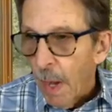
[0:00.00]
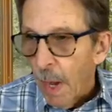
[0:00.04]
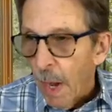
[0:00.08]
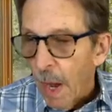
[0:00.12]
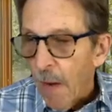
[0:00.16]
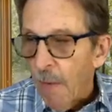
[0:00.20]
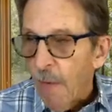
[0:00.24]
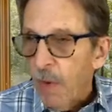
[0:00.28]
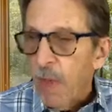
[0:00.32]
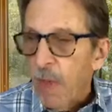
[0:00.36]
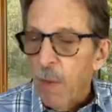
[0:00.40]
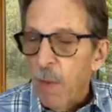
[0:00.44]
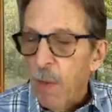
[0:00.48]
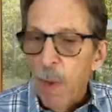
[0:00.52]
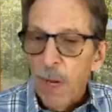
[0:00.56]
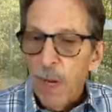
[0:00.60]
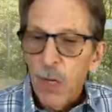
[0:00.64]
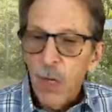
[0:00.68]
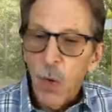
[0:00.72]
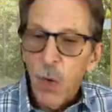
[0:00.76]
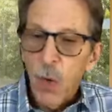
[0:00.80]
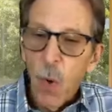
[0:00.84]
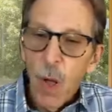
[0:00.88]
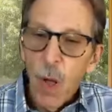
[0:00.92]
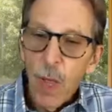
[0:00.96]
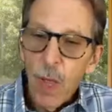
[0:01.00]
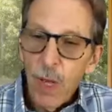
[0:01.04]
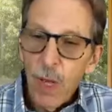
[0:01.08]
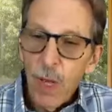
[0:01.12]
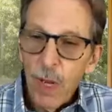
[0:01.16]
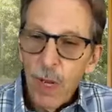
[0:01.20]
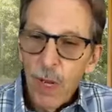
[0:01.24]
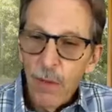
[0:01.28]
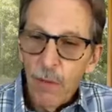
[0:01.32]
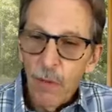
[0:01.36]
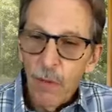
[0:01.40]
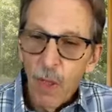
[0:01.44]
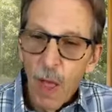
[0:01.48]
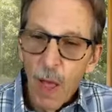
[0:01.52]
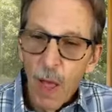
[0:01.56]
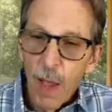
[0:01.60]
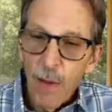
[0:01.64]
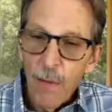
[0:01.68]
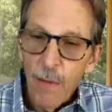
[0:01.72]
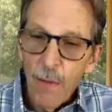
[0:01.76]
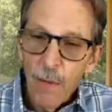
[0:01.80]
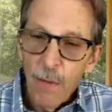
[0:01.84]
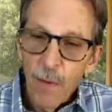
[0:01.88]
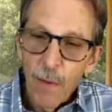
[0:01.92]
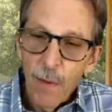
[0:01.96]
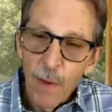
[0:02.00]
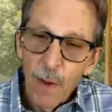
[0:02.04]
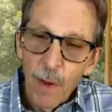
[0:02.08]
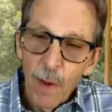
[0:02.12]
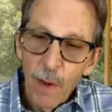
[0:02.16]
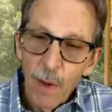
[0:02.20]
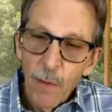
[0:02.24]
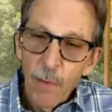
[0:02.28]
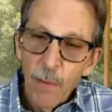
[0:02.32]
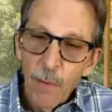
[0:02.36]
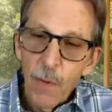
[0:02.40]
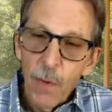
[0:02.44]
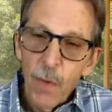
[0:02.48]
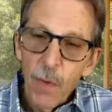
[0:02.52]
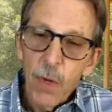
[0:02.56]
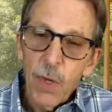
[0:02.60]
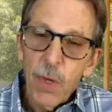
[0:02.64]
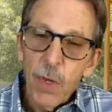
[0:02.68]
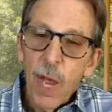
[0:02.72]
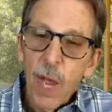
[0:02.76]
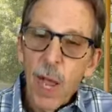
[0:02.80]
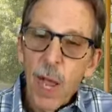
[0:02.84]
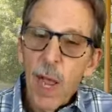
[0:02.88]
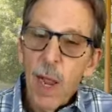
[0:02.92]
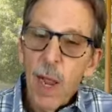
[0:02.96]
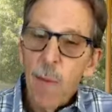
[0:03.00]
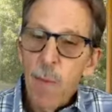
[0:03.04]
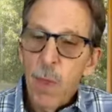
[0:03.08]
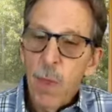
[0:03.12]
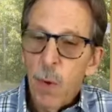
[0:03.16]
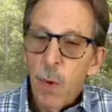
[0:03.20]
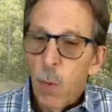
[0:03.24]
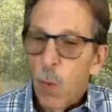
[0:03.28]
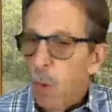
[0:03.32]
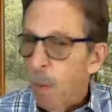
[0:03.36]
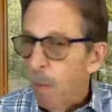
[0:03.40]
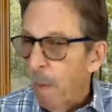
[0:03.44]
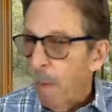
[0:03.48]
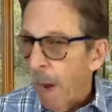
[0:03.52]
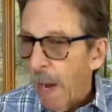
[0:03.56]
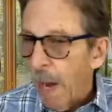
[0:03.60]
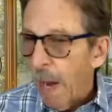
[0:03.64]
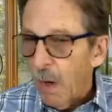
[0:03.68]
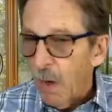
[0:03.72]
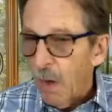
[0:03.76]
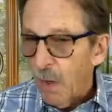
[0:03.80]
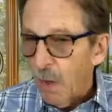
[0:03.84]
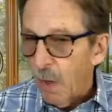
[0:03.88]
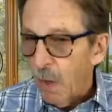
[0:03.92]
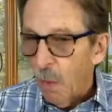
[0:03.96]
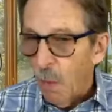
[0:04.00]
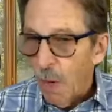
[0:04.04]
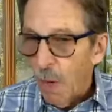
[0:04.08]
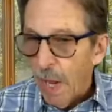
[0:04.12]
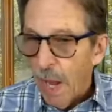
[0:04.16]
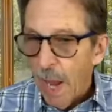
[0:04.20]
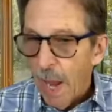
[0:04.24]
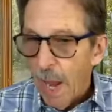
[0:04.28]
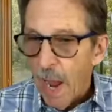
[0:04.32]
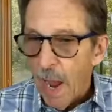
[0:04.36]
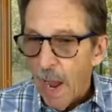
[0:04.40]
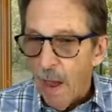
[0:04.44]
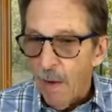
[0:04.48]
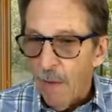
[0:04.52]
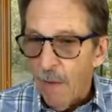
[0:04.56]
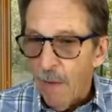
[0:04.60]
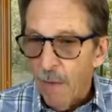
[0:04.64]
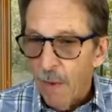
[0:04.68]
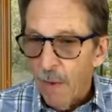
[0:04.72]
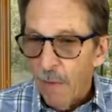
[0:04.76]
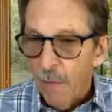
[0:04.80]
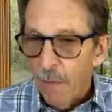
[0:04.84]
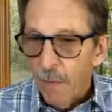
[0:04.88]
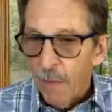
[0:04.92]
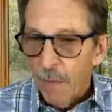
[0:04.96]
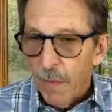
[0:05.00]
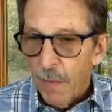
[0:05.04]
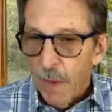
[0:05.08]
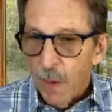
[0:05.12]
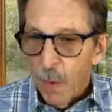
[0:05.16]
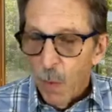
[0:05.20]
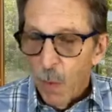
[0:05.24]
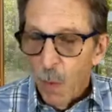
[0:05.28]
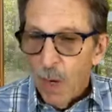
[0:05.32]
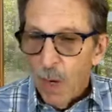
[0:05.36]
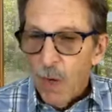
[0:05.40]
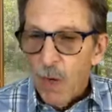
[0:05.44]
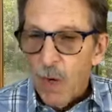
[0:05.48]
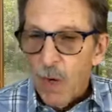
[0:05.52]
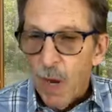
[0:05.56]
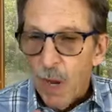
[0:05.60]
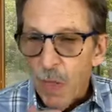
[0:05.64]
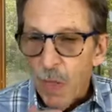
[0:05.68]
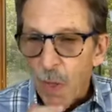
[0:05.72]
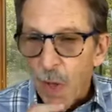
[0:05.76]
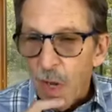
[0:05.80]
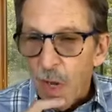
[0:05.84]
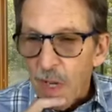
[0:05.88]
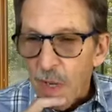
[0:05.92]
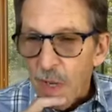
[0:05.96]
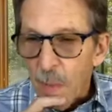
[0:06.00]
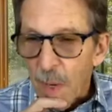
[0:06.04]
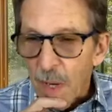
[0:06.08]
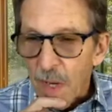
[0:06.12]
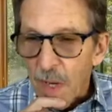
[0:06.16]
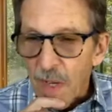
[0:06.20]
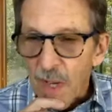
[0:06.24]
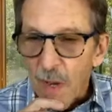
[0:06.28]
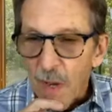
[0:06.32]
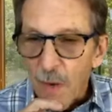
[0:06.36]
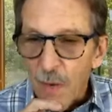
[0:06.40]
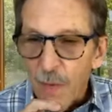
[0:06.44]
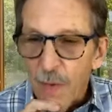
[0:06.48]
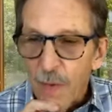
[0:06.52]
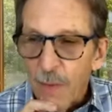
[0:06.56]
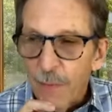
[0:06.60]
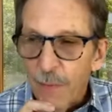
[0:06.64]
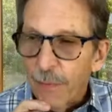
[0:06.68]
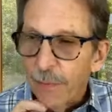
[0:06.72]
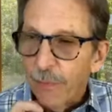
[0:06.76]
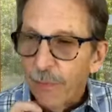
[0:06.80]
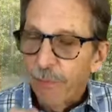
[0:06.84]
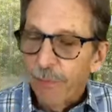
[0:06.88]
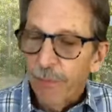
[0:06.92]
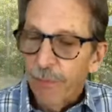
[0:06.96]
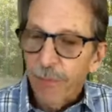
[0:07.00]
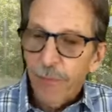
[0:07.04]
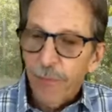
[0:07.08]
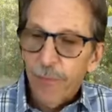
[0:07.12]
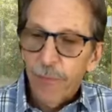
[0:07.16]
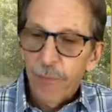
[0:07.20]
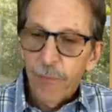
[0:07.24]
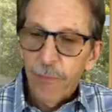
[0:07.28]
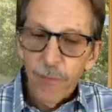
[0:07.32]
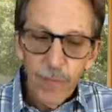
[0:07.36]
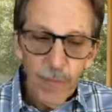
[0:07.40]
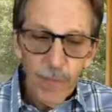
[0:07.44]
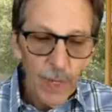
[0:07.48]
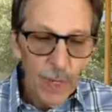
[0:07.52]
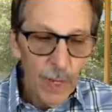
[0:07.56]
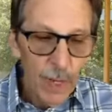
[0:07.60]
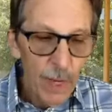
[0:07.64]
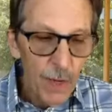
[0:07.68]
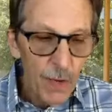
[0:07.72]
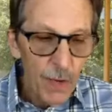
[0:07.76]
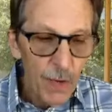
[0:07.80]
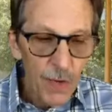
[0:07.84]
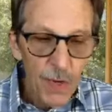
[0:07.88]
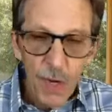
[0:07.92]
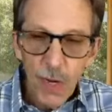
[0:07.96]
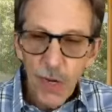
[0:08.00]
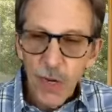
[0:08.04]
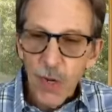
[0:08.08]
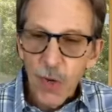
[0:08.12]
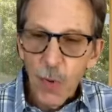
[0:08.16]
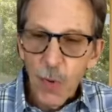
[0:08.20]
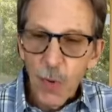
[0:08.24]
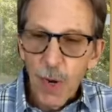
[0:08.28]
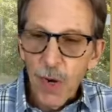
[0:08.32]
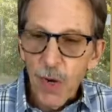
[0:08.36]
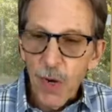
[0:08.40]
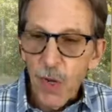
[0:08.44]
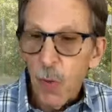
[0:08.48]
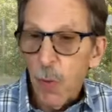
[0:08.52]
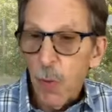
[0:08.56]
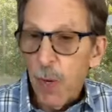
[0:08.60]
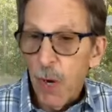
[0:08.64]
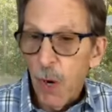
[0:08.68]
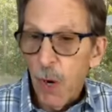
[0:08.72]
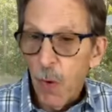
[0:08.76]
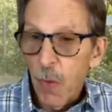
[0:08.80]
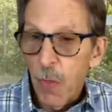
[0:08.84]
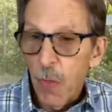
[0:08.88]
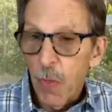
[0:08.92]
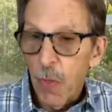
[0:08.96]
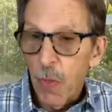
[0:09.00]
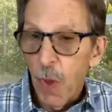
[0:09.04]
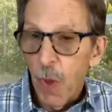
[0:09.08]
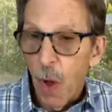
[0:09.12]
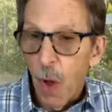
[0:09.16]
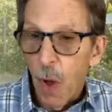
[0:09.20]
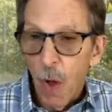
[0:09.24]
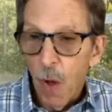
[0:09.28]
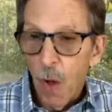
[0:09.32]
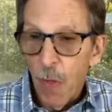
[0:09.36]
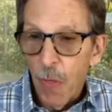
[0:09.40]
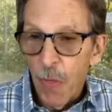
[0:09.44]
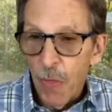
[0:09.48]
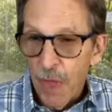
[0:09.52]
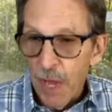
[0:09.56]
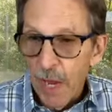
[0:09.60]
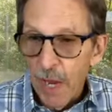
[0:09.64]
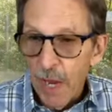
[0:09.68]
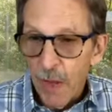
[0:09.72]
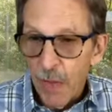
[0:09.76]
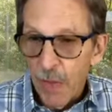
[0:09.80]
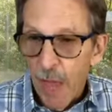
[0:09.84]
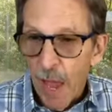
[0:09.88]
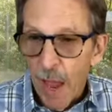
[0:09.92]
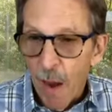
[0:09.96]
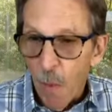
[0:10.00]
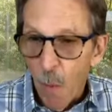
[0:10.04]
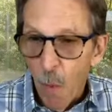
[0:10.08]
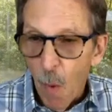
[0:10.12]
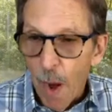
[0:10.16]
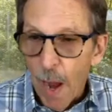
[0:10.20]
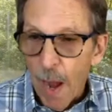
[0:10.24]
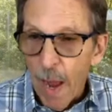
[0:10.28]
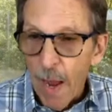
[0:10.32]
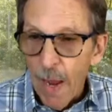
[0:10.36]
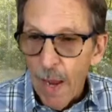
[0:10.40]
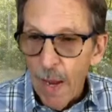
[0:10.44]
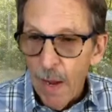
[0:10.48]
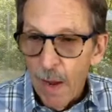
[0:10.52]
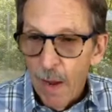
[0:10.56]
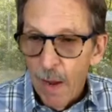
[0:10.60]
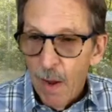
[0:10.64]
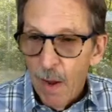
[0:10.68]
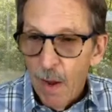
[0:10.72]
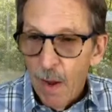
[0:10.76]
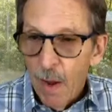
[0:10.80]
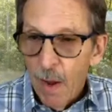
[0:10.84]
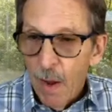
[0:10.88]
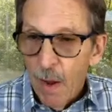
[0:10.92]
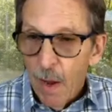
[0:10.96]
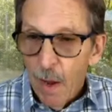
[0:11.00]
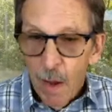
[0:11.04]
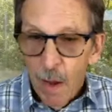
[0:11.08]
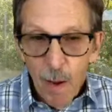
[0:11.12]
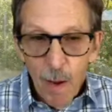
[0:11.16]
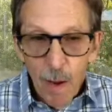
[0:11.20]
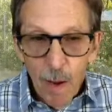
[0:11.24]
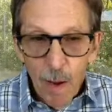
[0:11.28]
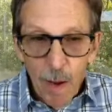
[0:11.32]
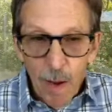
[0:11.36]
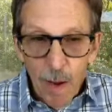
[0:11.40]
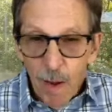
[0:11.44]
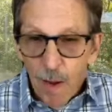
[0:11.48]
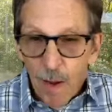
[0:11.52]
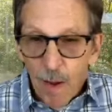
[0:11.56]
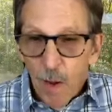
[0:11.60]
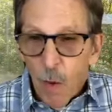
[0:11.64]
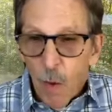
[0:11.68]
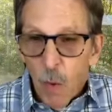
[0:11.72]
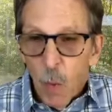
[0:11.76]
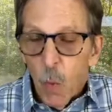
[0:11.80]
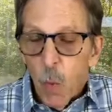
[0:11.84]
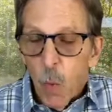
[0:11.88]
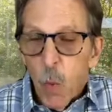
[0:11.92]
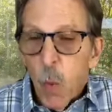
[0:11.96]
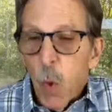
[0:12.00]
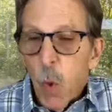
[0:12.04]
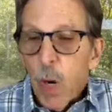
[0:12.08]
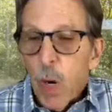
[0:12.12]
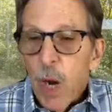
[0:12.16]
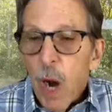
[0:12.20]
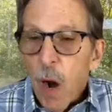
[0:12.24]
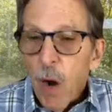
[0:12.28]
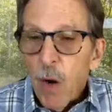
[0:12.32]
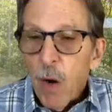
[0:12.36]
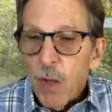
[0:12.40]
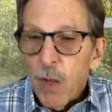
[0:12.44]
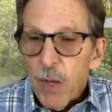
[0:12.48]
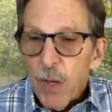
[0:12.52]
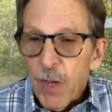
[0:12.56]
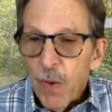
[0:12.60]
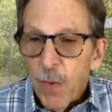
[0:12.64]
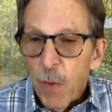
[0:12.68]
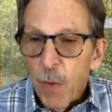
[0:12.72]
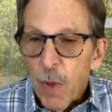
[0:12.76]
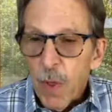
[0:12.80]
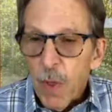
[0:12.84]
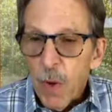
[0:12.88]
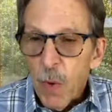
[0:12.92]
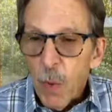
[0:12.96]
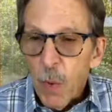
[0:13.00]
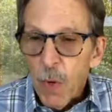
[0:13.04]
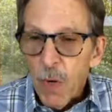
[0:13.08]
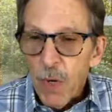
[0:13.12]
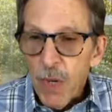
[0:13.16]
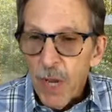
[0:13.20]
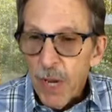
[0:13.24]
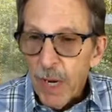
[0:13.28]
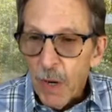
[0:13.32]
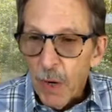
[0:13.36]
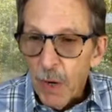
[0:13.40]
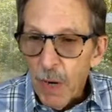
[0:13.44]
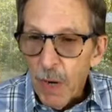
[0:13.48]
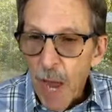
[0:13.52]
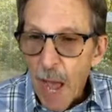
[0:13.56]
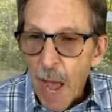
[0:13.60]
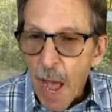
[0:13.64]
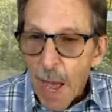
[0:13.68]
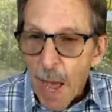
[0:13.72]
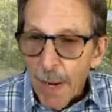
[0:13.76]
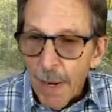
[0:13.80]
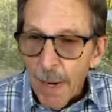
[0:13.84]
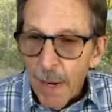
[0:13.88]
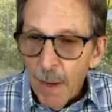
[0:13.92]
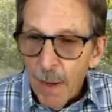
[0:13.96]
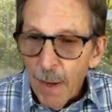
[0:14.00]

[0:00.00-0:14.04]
having the best quality of life for the time that remains that we have, which I thought to myself, isn't it strange that we don't all think that way, regardless of whether we're sick or not?